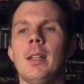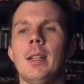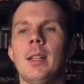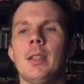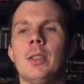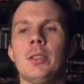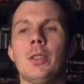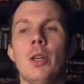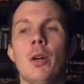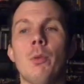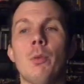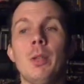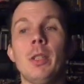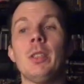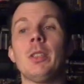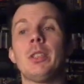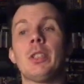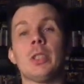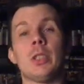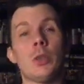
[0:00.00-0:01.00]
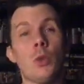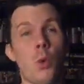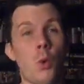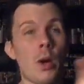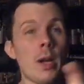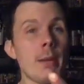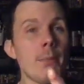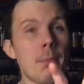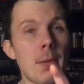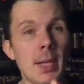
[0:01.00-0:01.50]
So really just
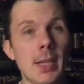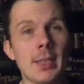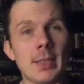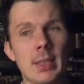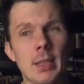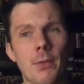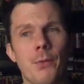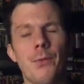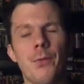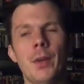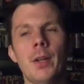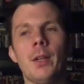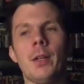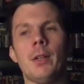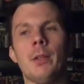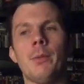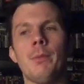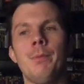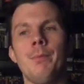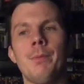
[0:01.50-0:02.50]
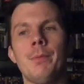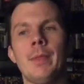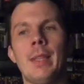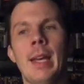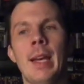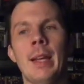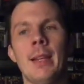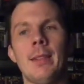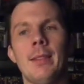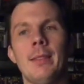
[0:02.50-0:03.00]
20 minutes of film
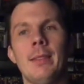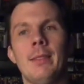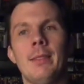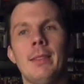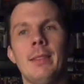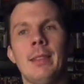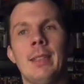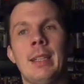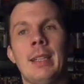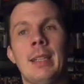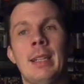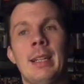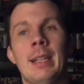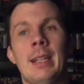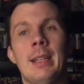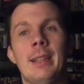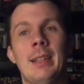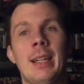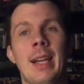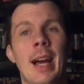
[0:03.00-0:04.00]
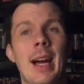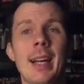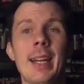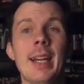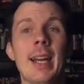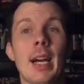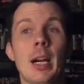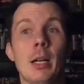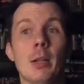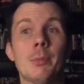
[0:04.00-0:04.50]
that kind of
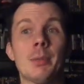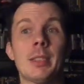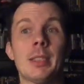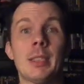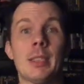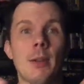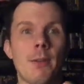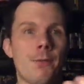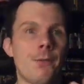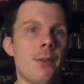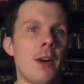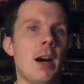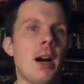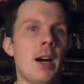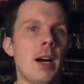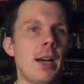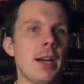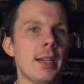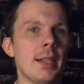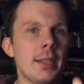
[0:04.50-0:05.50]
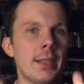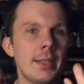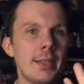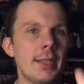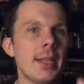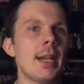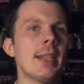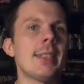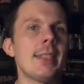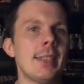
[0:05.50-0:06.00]
helps define
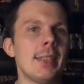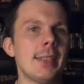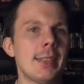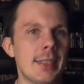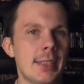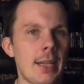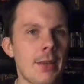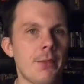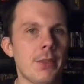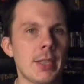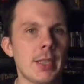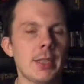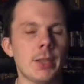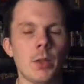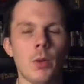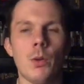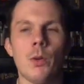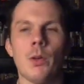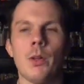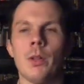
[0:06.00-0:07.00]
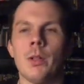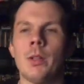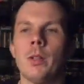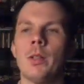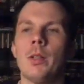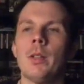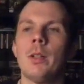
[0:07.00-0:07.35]
1970s horror.